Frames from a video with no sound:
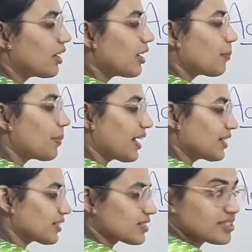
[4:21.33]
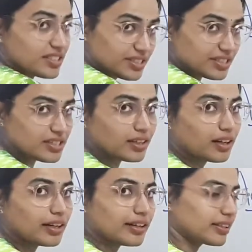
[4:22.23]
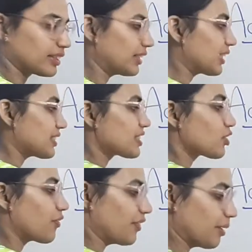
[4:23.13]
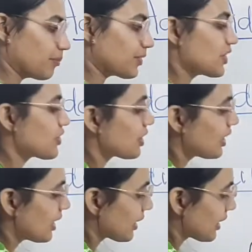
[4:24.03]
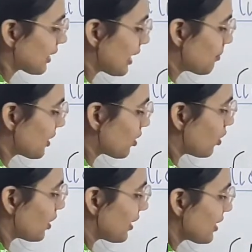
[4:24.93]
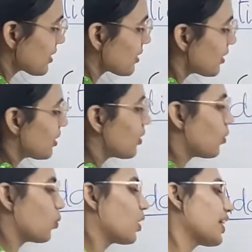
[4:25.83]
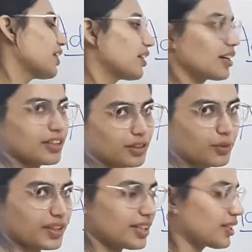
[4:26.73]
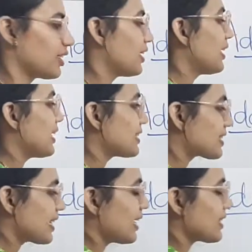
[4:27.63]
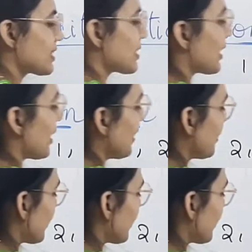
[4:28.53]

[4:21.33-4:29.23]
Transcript: parenthesis that consists of numbers can be called as one unit. It says that